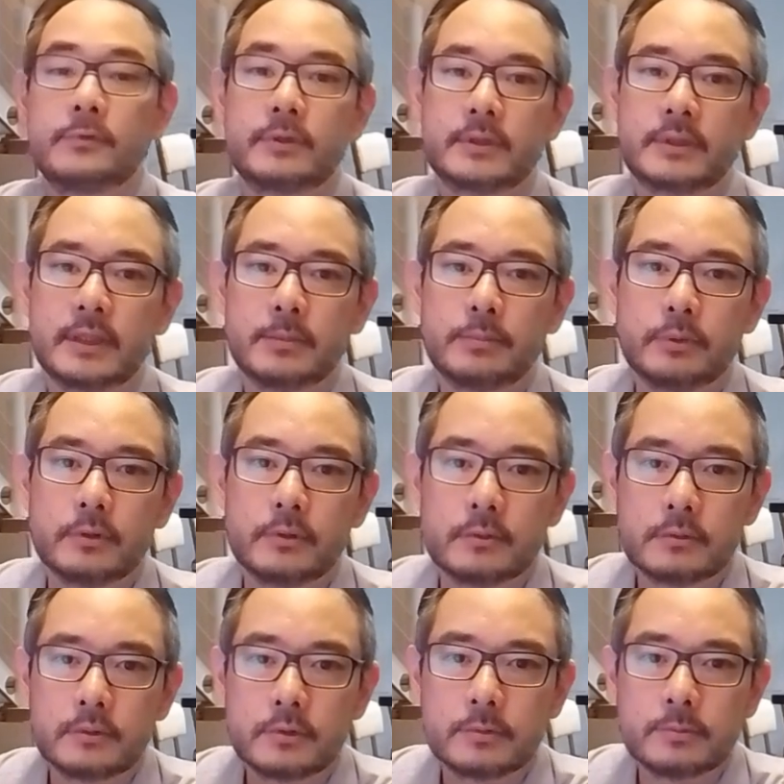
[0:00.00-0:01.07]
For
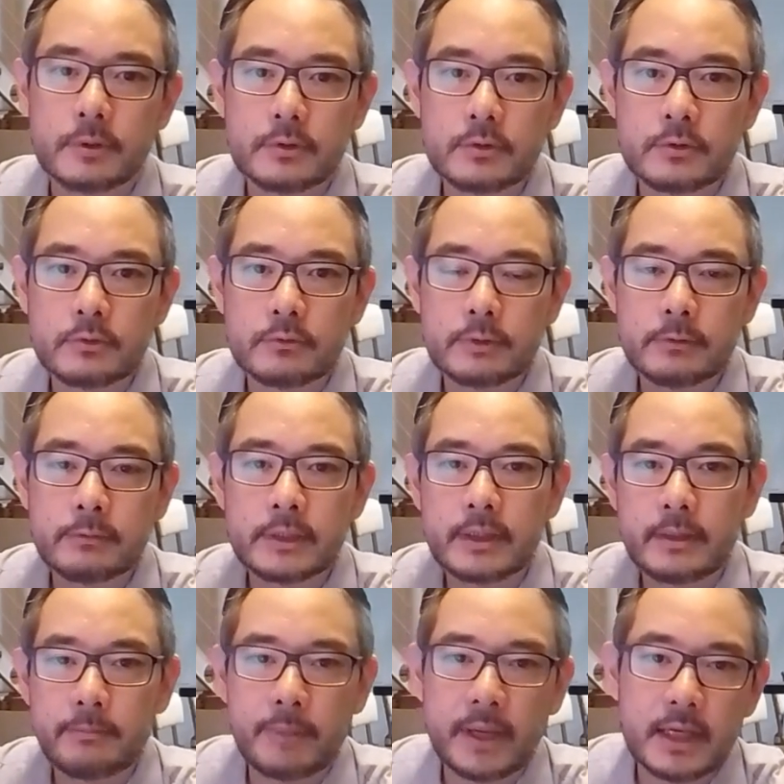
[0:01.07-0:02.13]
example, suppose we
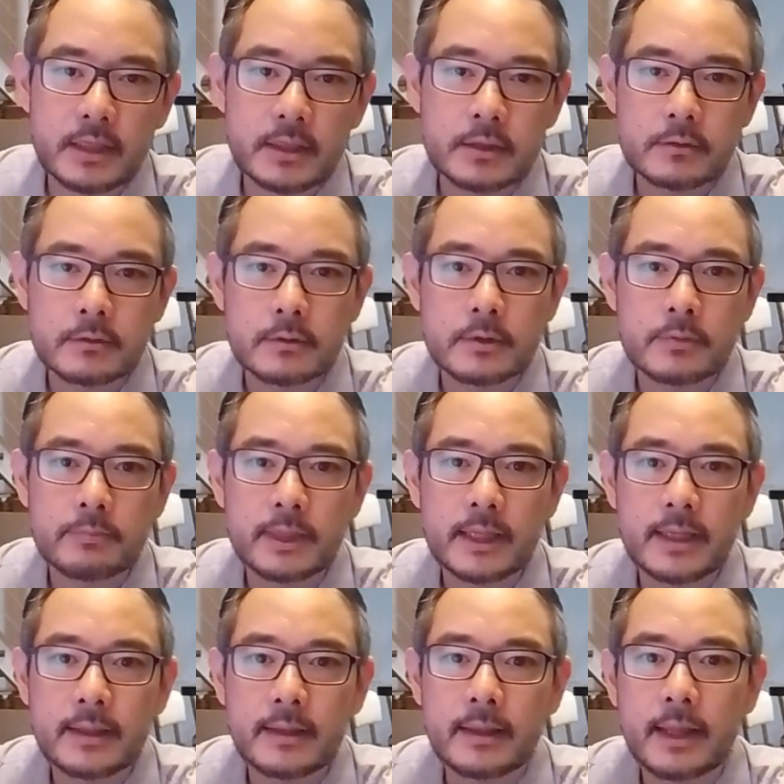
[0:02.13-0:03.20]
want the page to
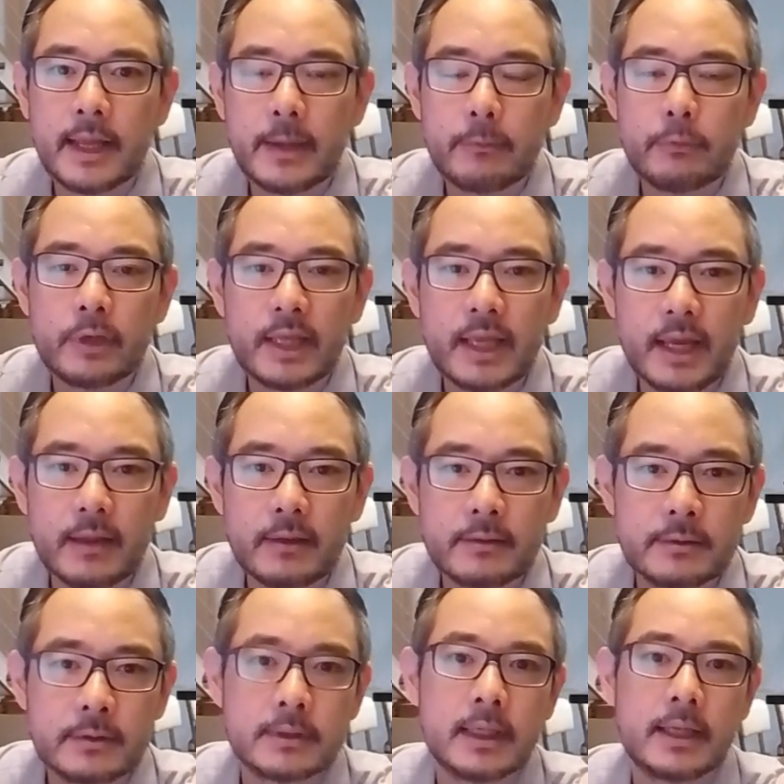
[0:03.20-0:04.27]
display the name we
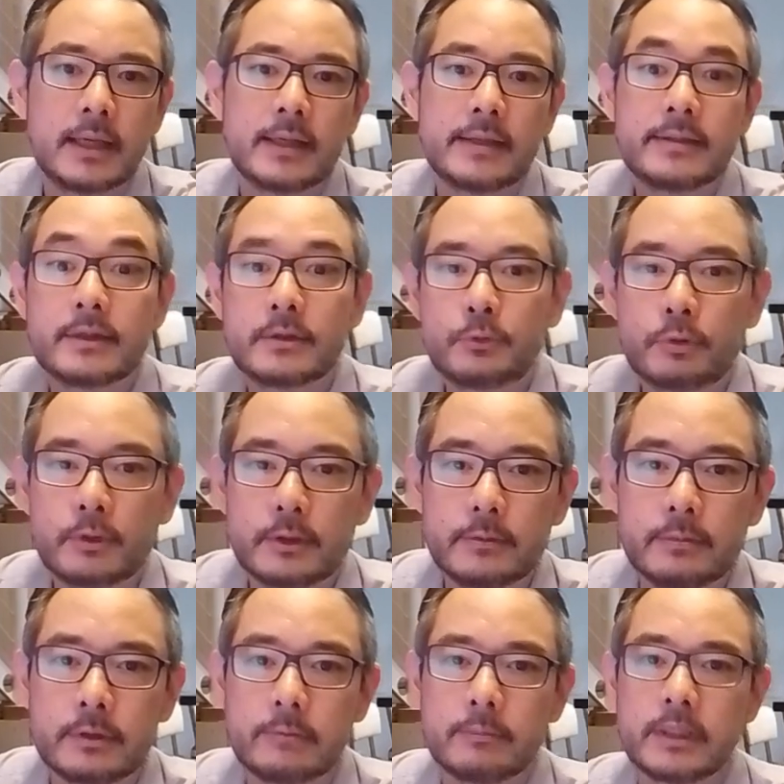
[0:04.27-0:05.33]
get as a
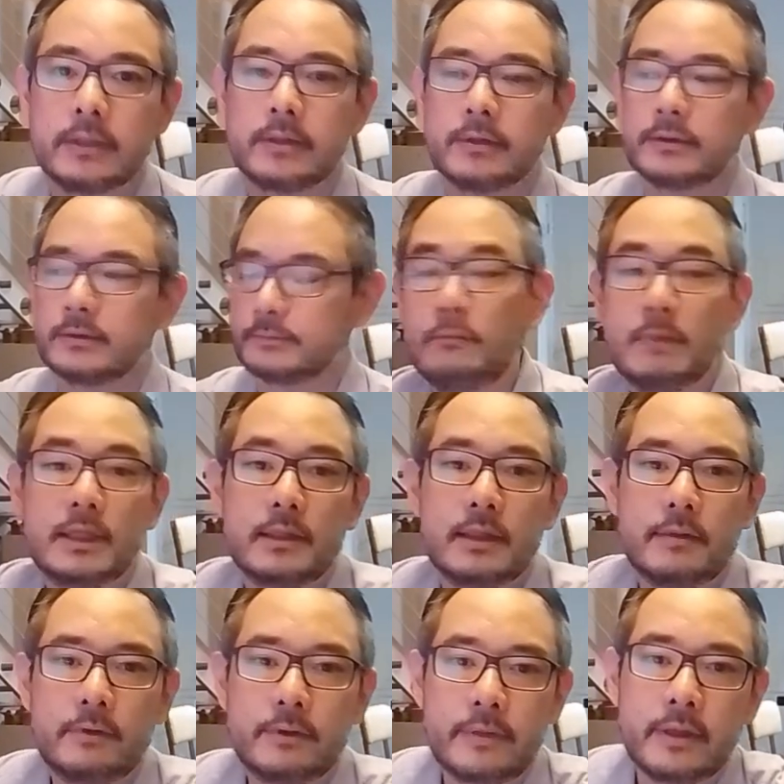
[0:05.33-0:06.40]
query parameter. Well,
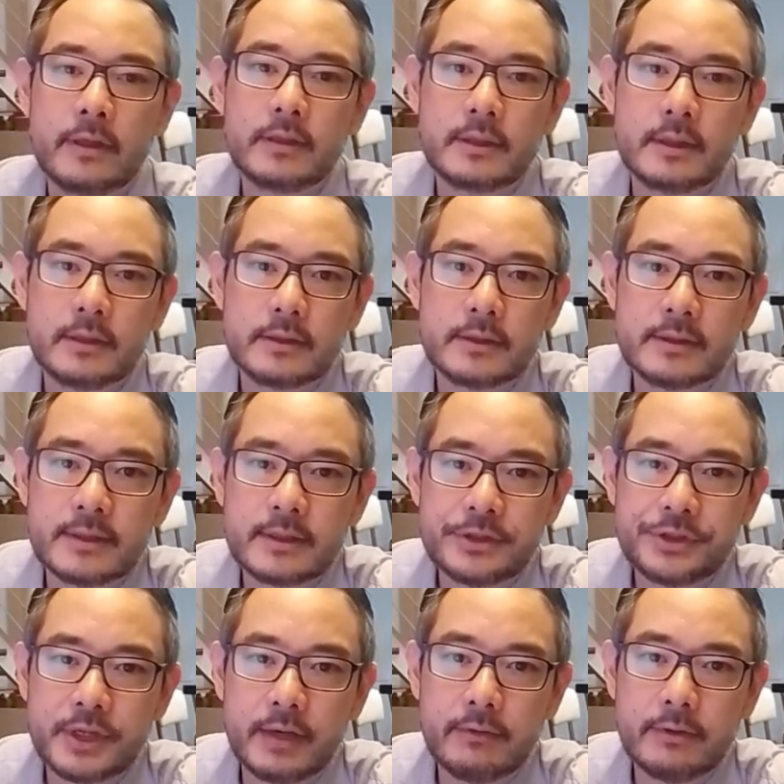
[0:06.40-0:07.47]
everything here is in
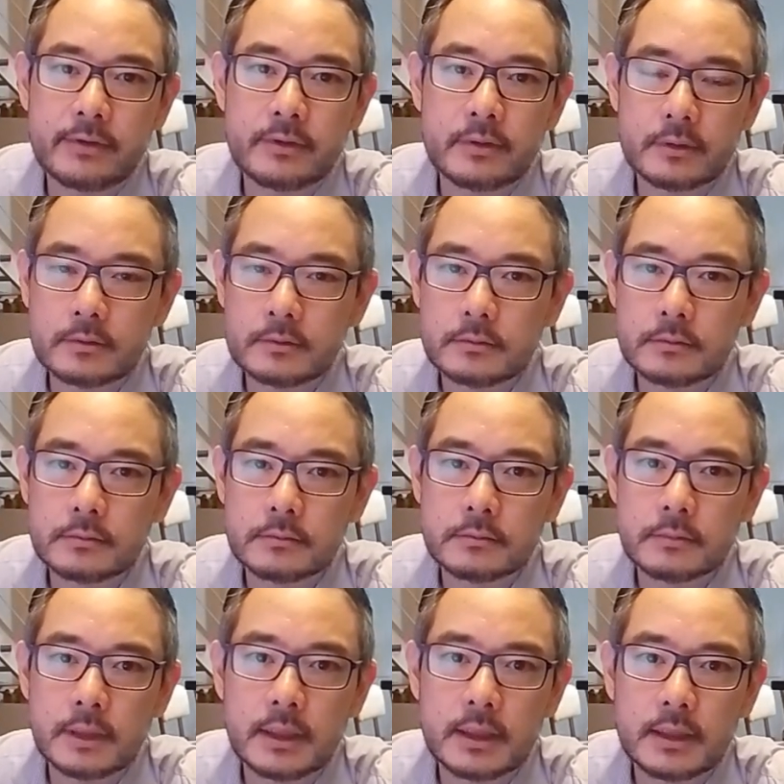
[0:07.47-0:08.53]
Java, so
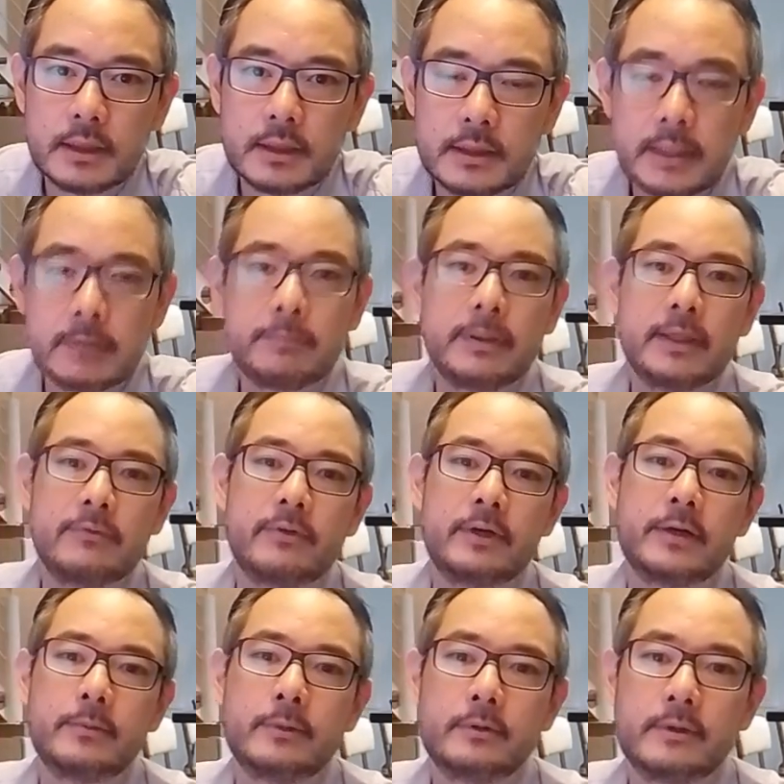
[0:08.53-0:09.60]
template
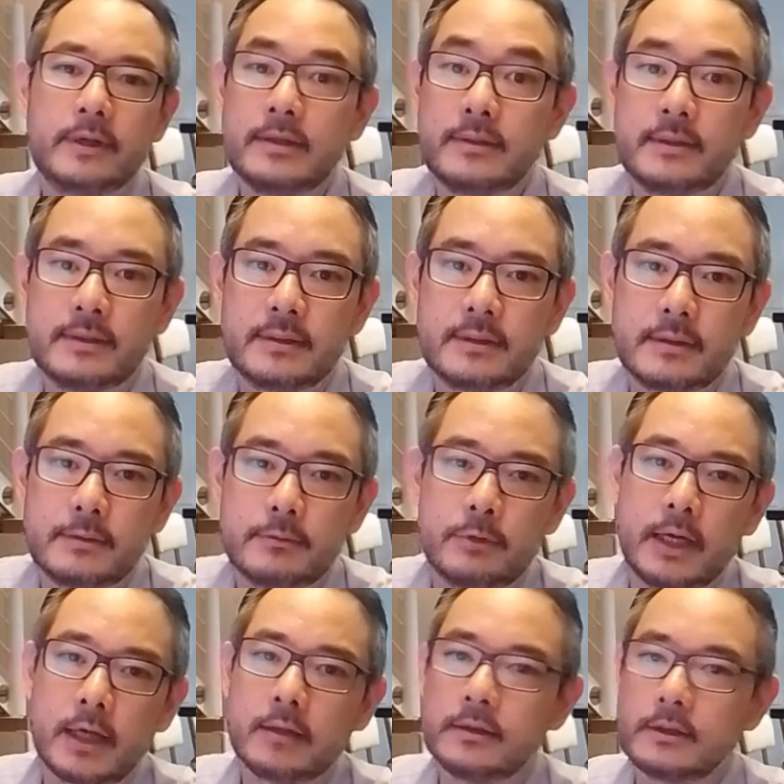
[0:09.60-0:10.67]
variable is a
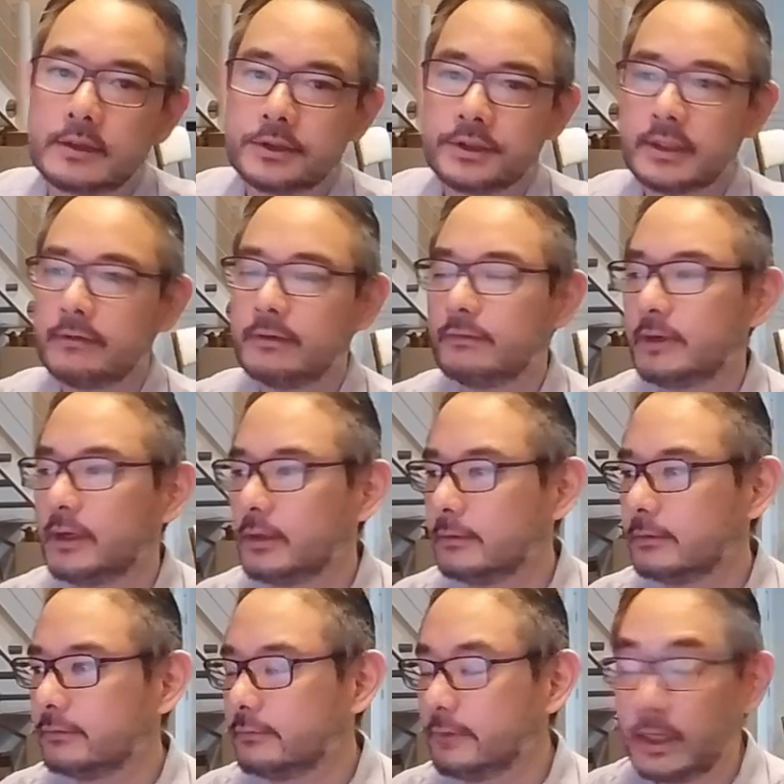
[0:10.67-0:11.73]
regular Java
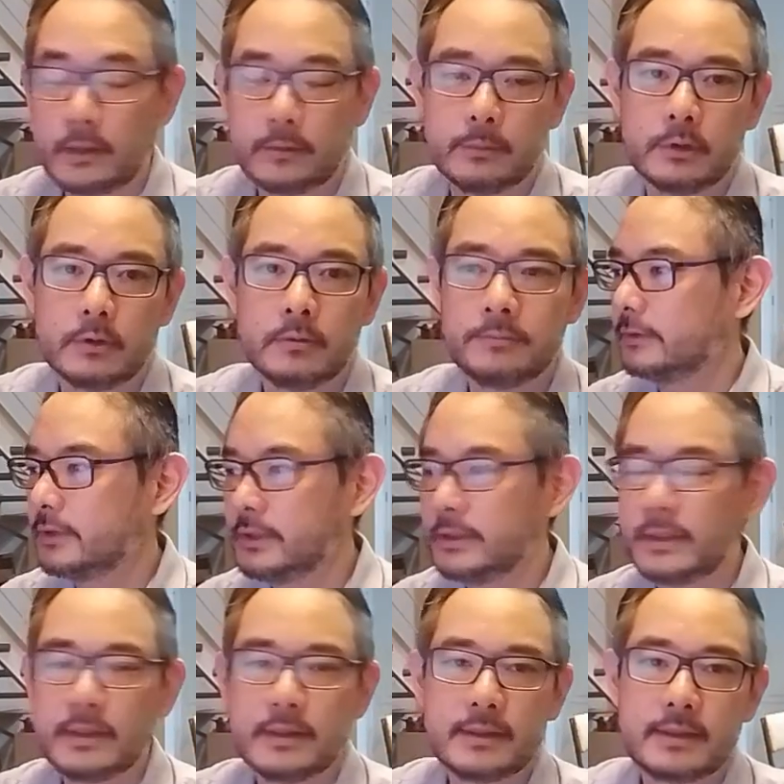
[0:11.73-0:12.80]
variable. For
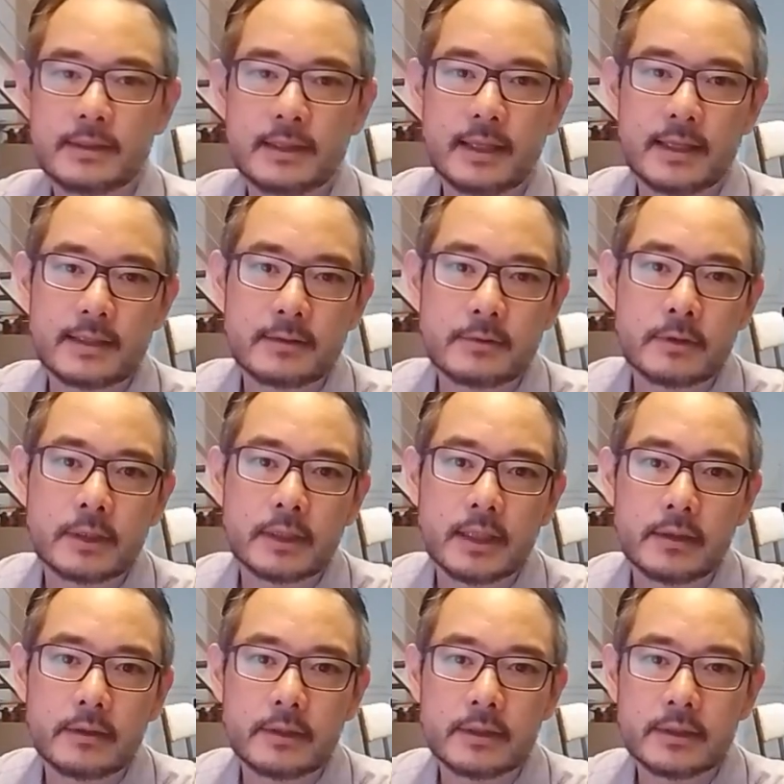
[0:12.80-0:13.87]
instance, let's
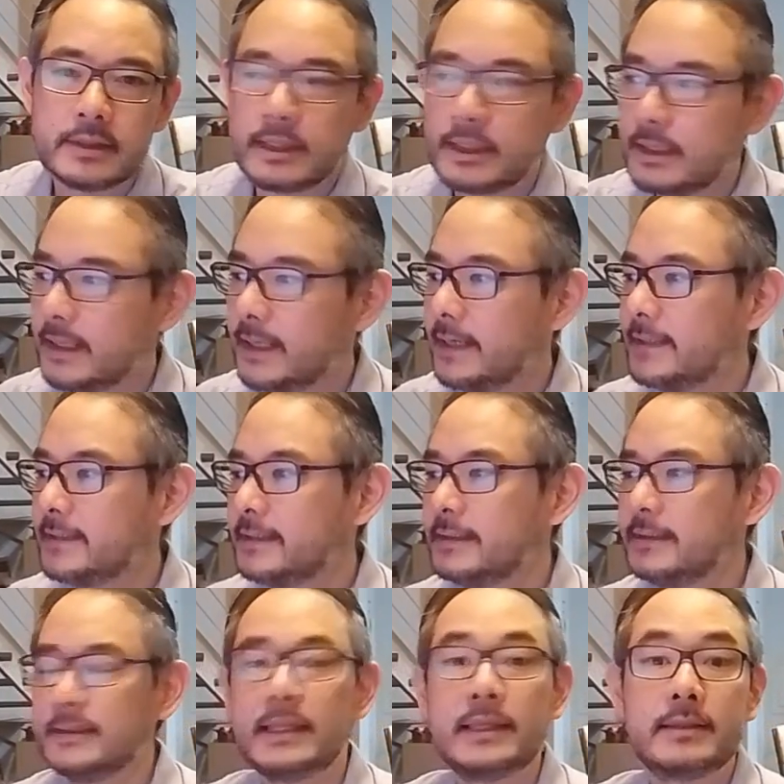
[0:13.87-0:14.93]
declare it as
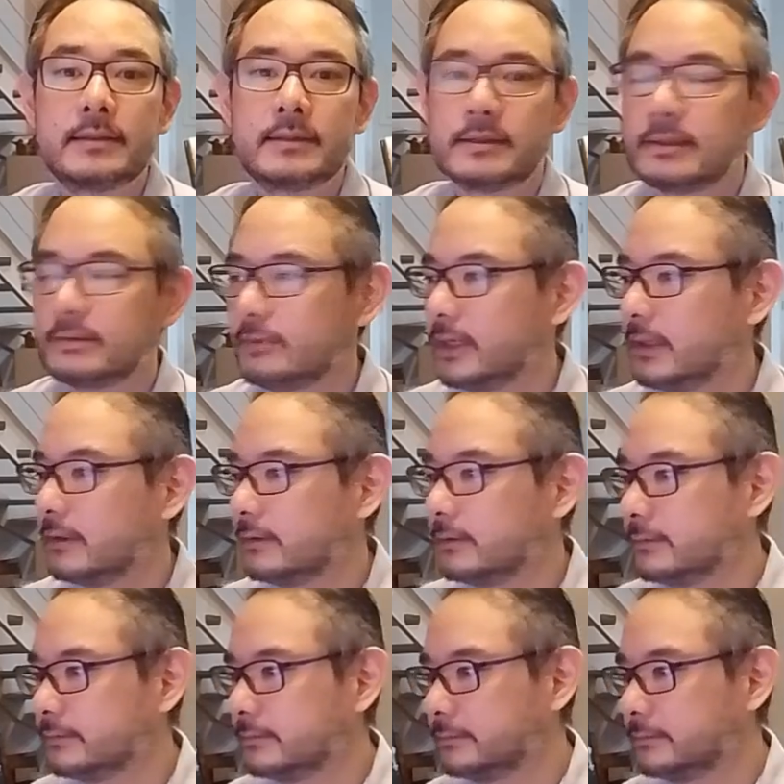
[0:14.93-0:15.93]
an instance variable.